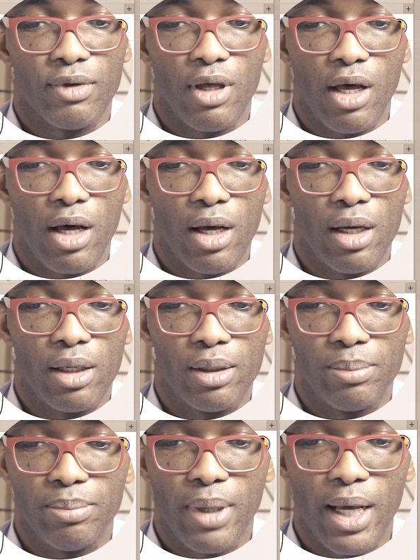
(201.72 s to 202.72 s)
I
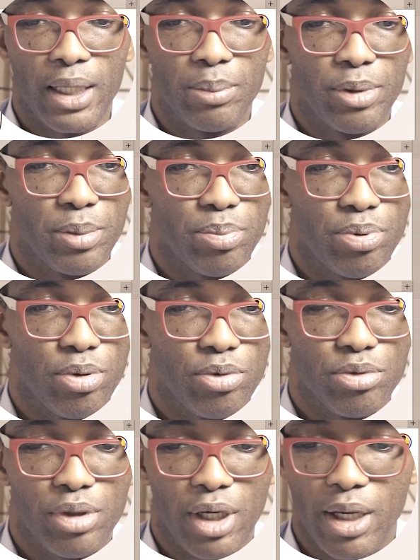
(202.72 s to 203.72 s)
might be
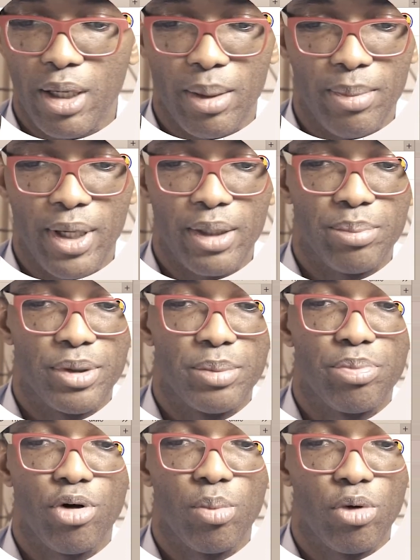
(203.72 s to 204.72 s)

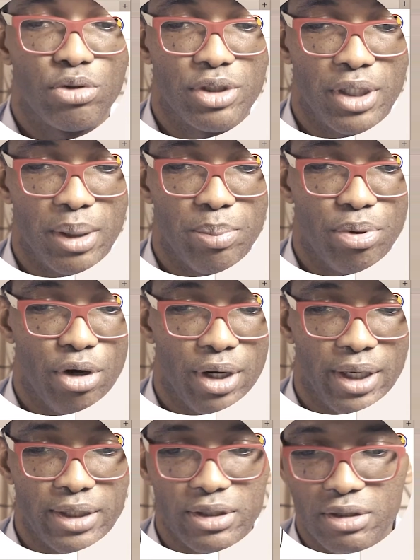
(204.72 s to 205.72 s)
promoting a
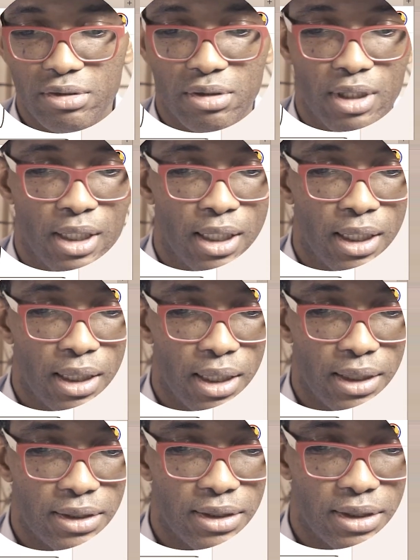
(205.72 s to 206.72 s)
product,
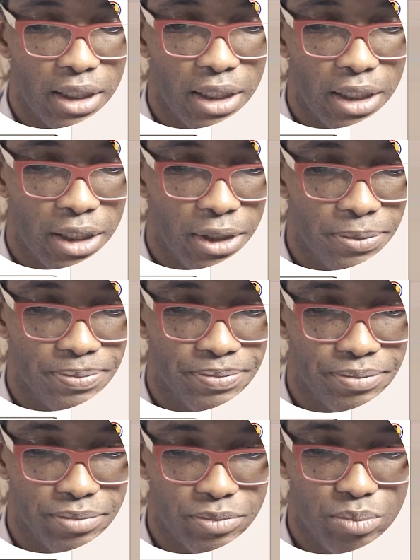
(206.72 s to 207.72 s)
let's say
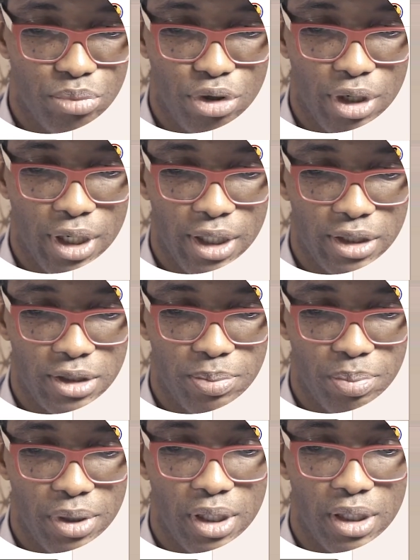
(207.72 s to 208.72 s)
product
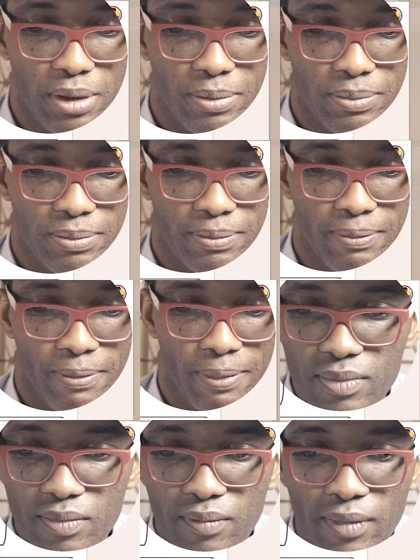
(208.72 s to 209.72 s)
P.
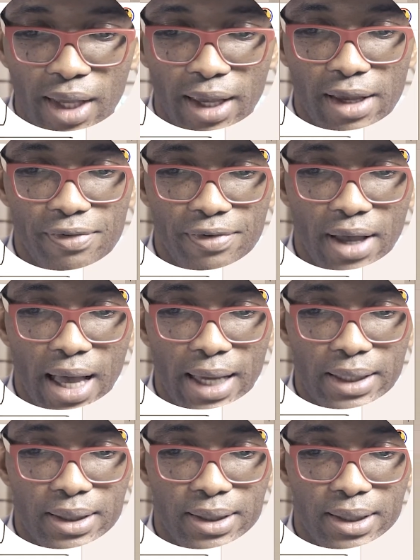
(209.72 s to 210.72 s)
If
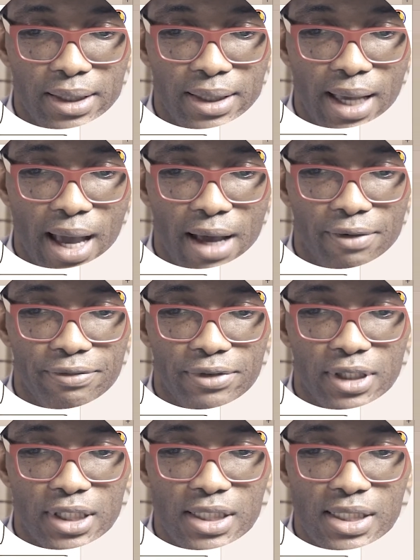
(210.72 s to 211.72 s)
I didn't have
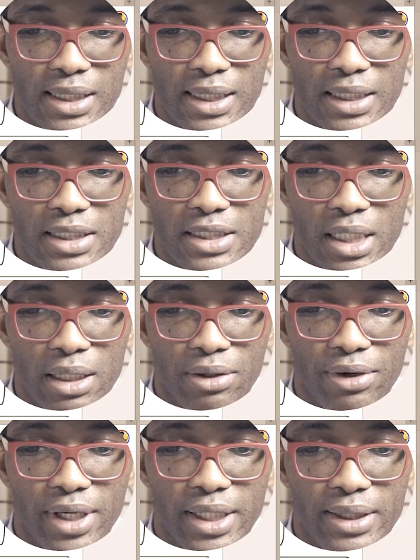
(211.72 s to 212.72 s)
this lead
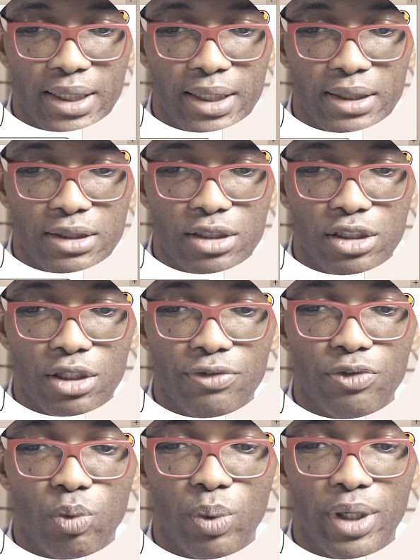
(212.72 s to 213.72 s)
generating
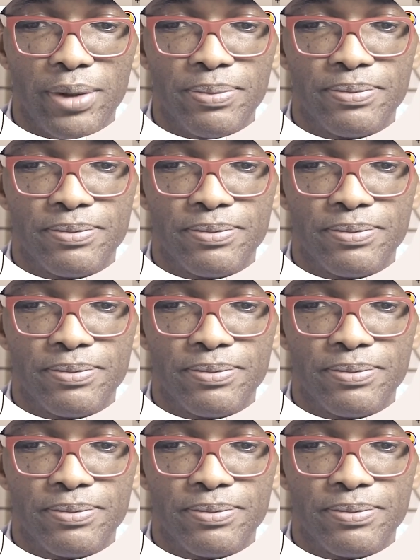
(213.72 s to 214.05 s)
software,